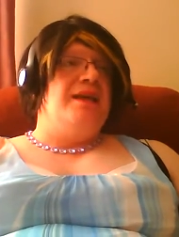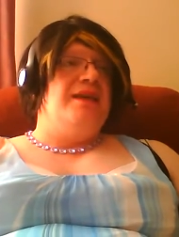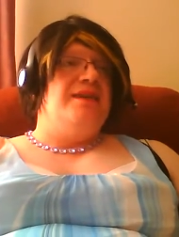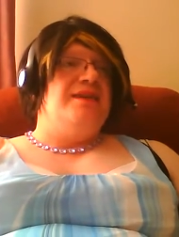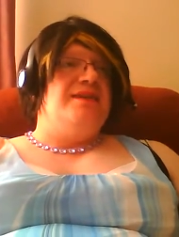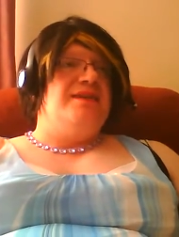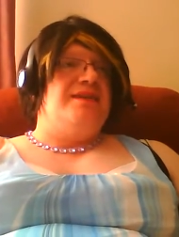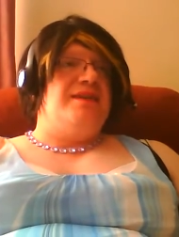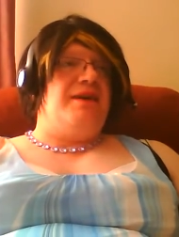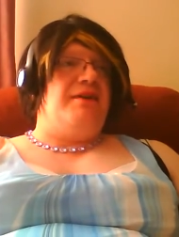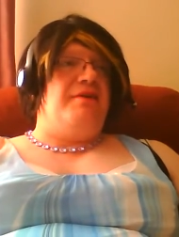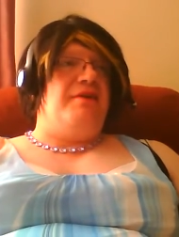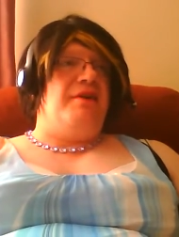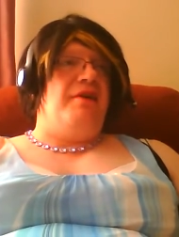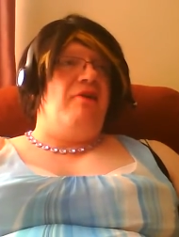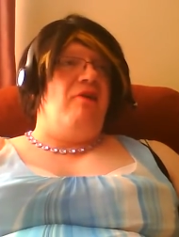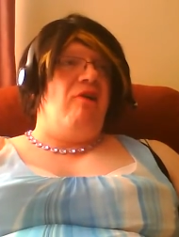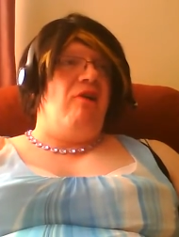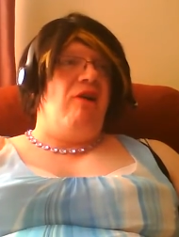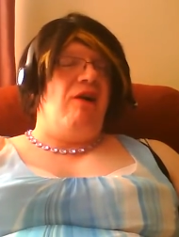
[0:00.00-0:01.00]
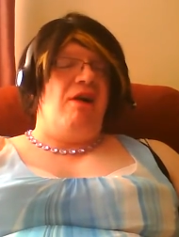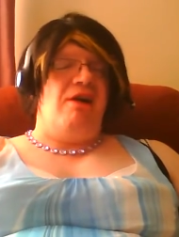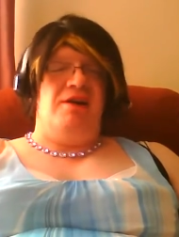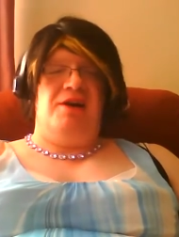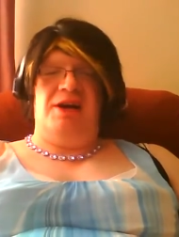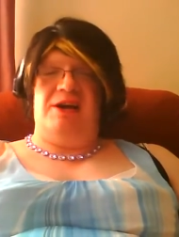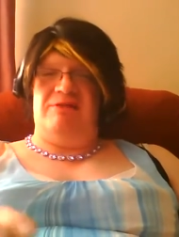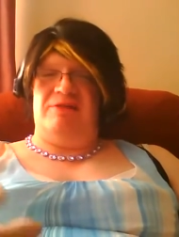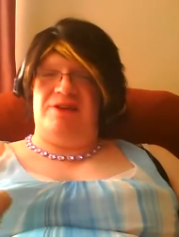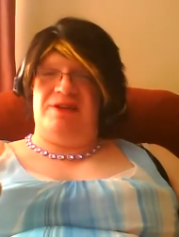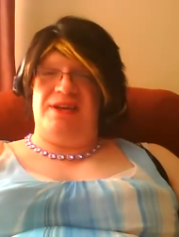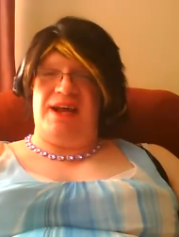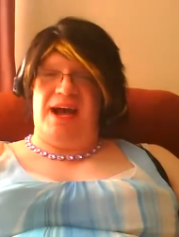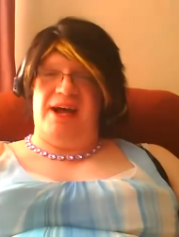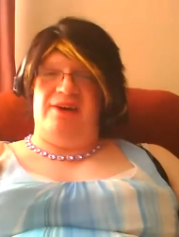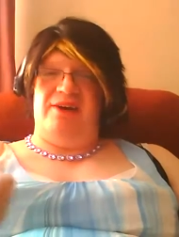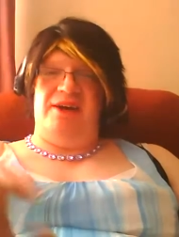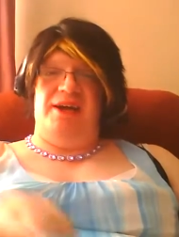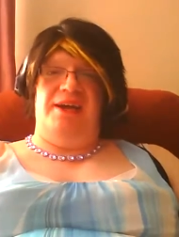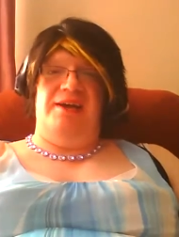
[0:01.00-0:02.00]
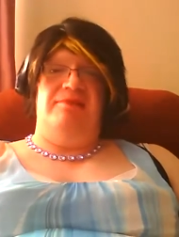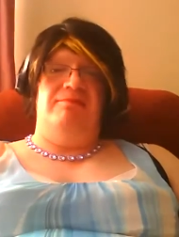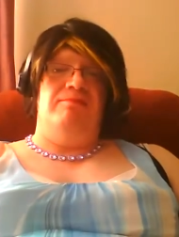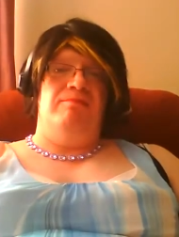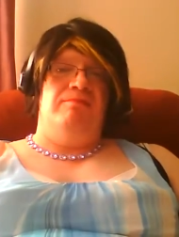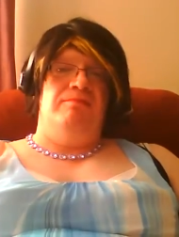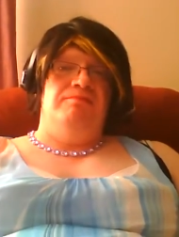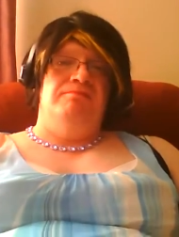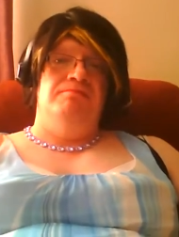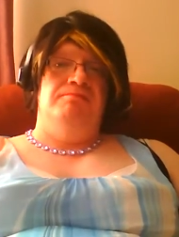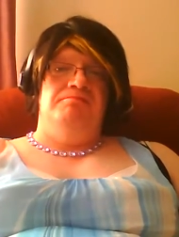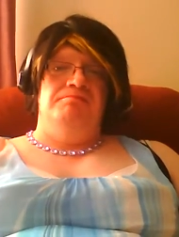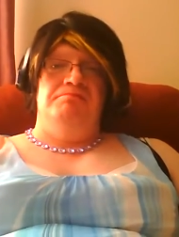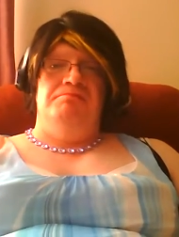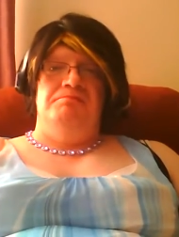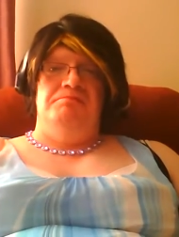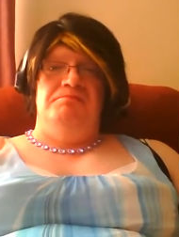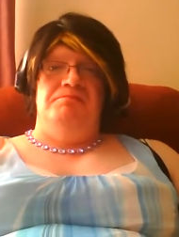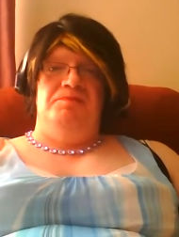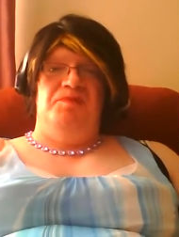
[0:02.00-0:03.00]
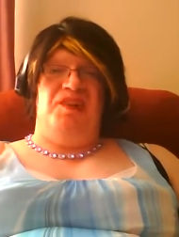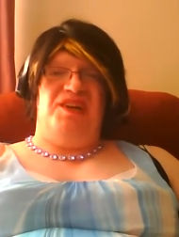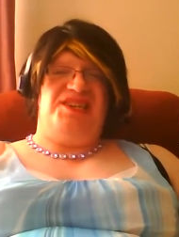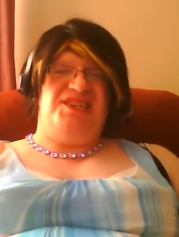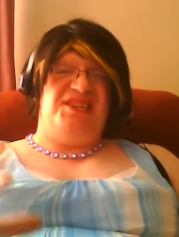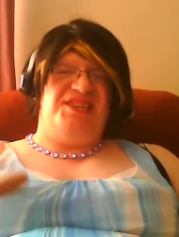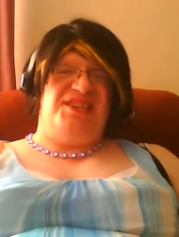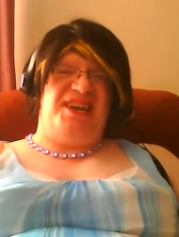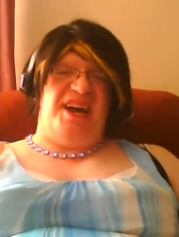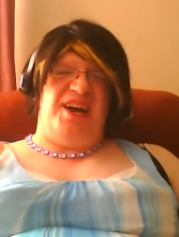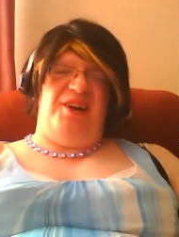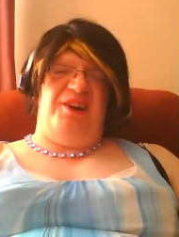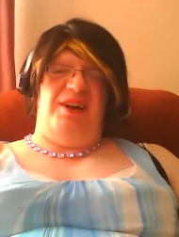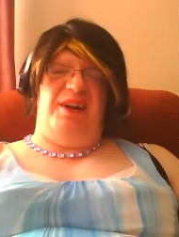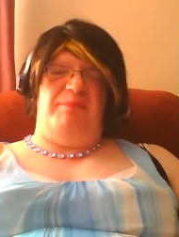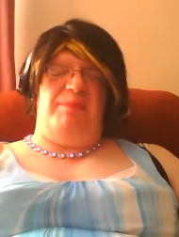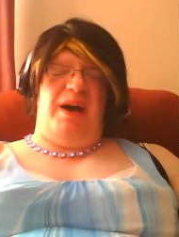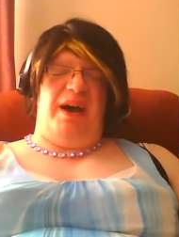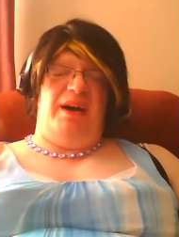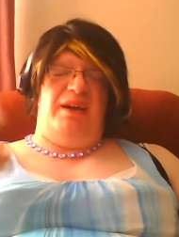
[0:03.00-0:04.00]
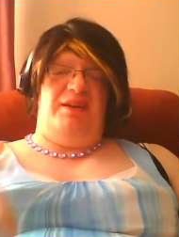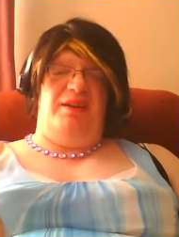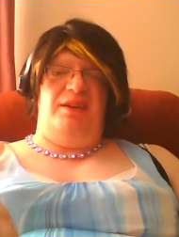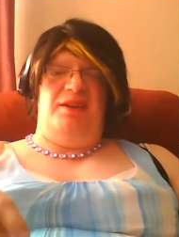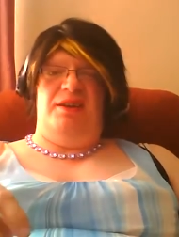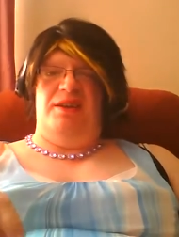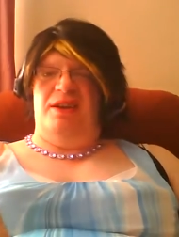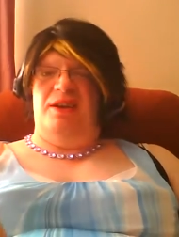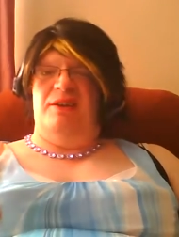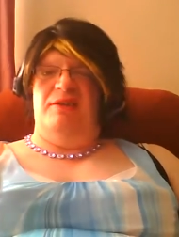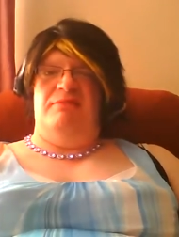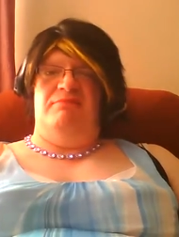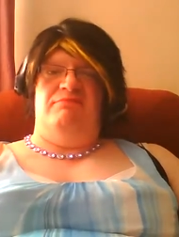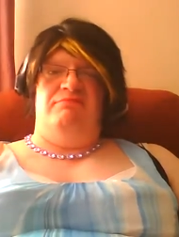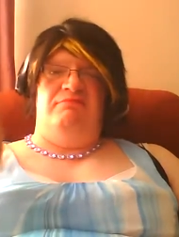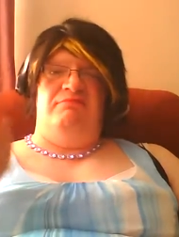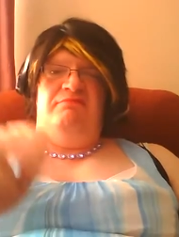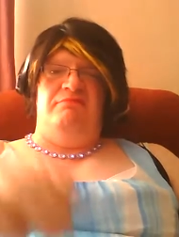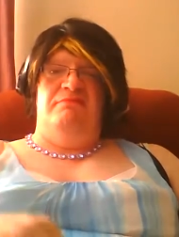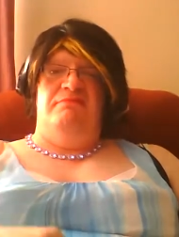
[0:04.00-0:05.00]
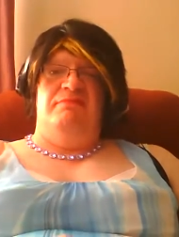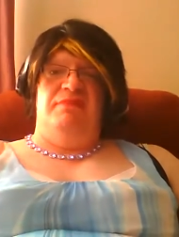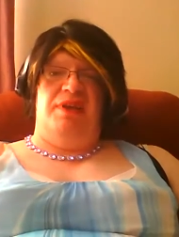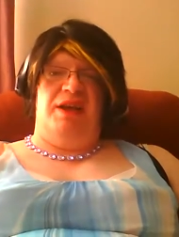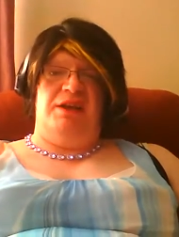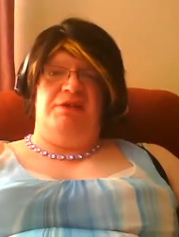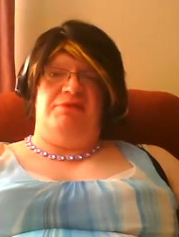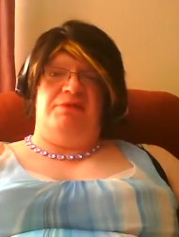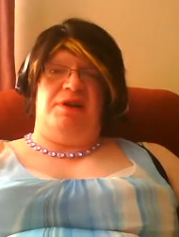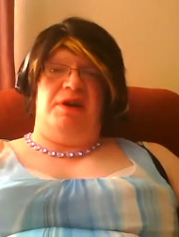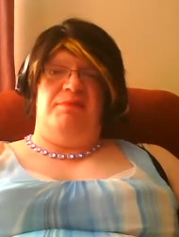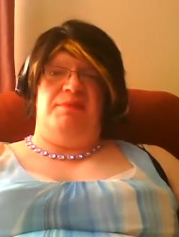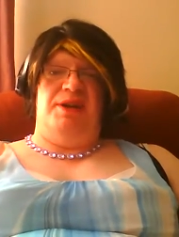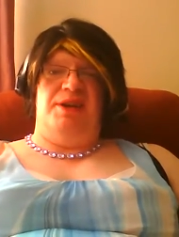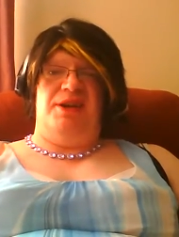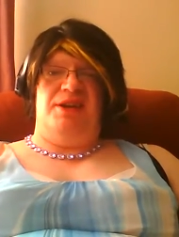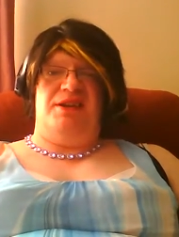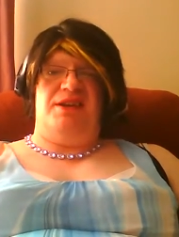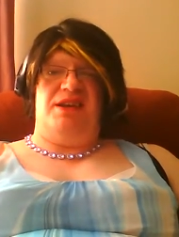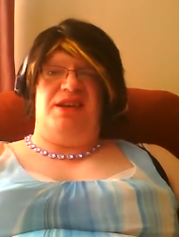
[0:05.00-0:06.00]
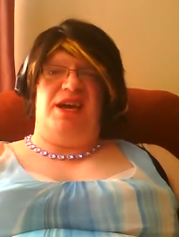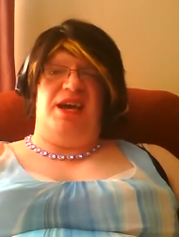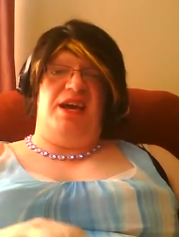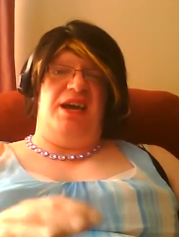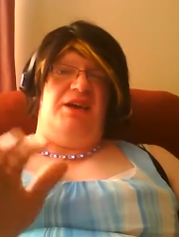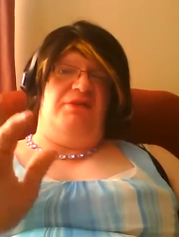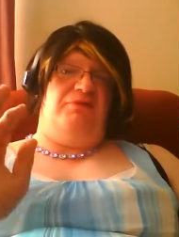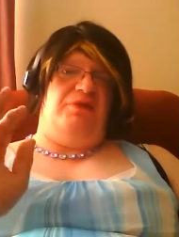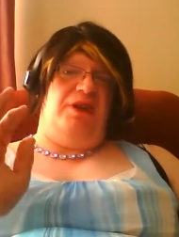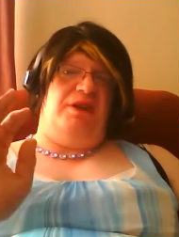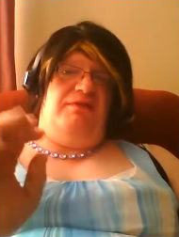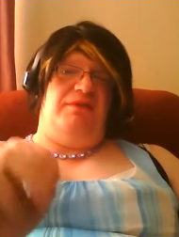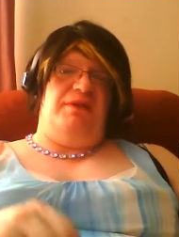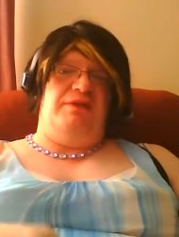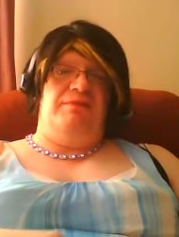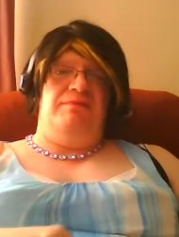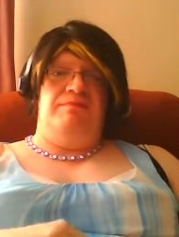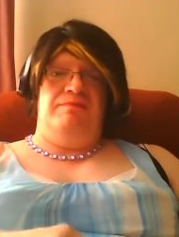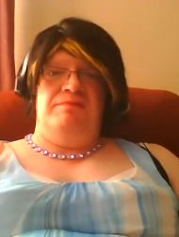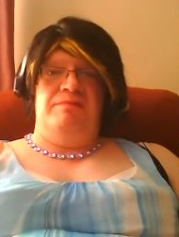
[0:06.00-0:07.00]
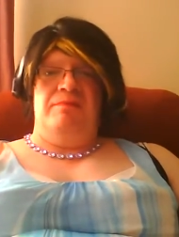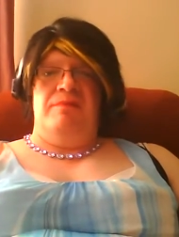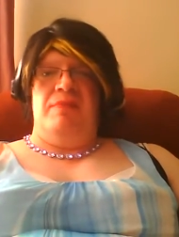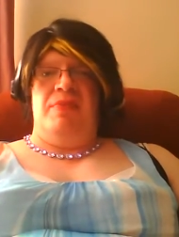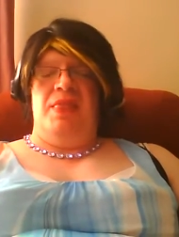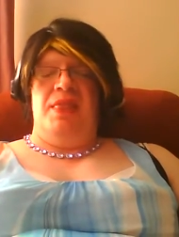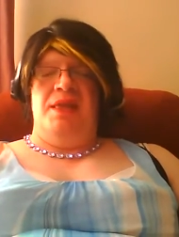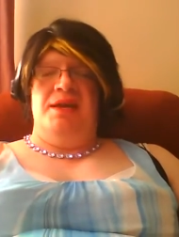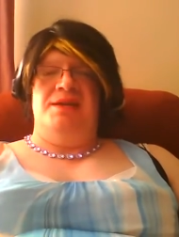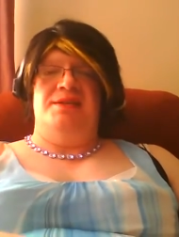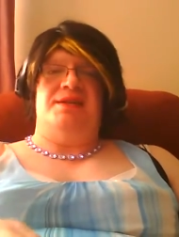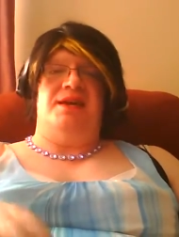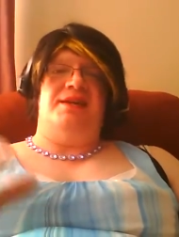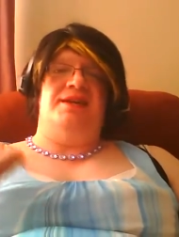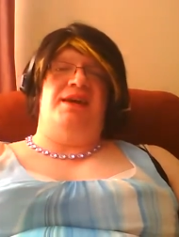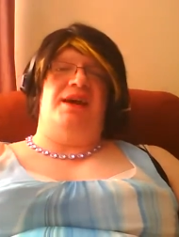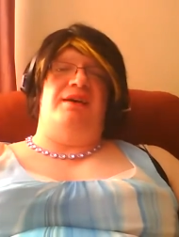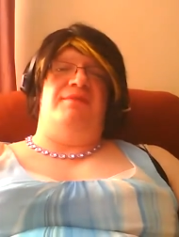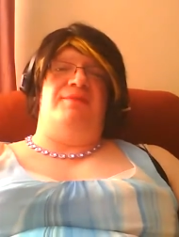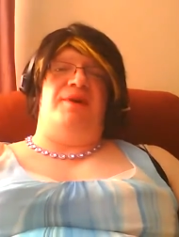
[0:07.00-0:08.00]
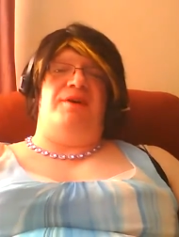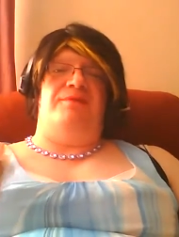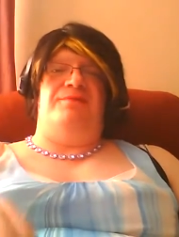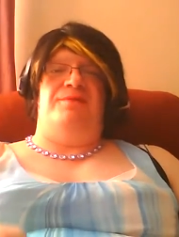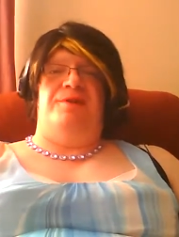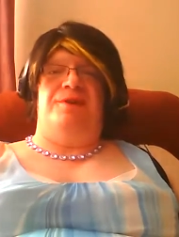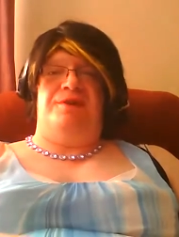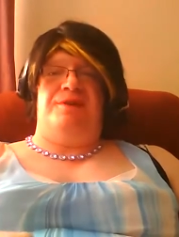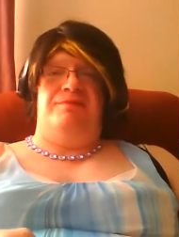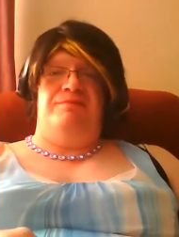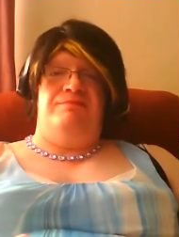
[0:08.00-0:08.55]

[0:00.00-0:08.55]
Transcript: So, that was Saturday. Rest of Saturday passes, you know. They don't come in. It's like, eh, whatever. Sunday, I'm off work.